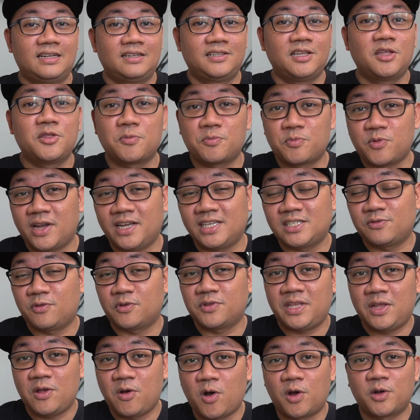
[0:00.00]
Now the price
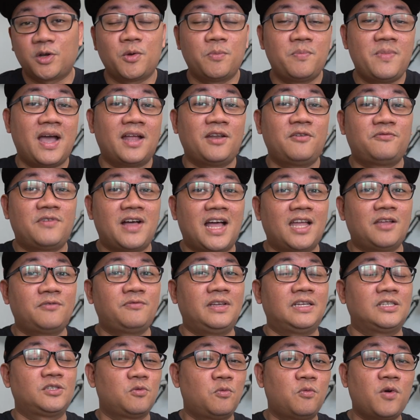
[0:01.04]
for the Honor Band
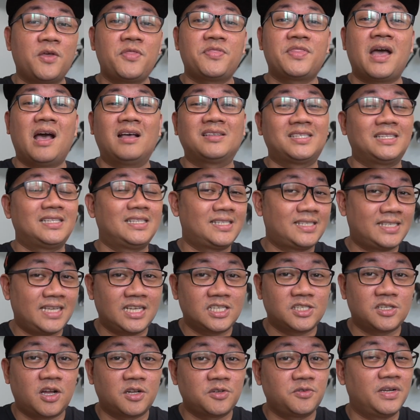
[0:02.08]
5 is
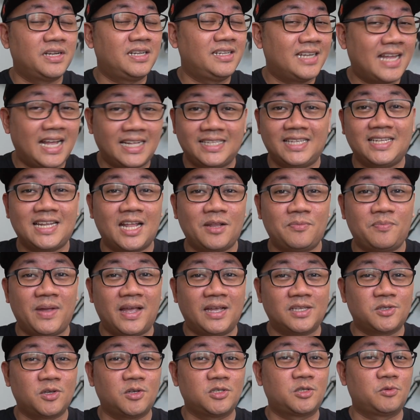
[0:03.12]
1,699
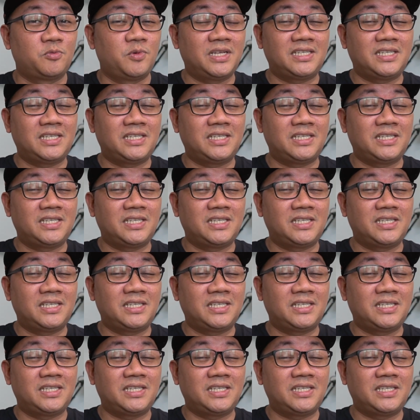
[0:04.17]
pesos,